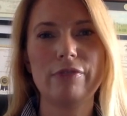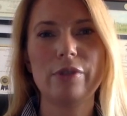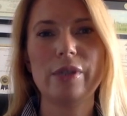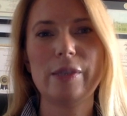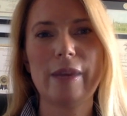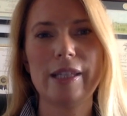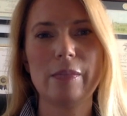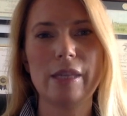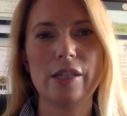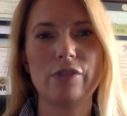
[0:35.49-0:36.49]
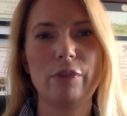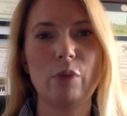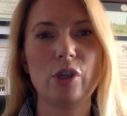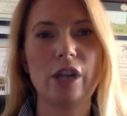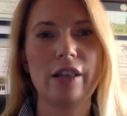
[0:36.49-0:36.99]
fluid specimens from
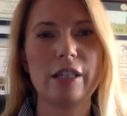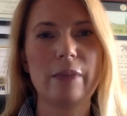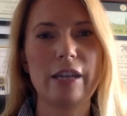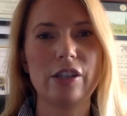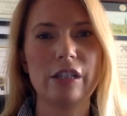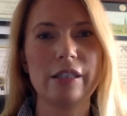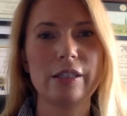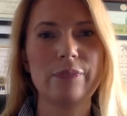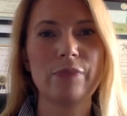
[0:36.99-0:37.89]
Morgellons patients.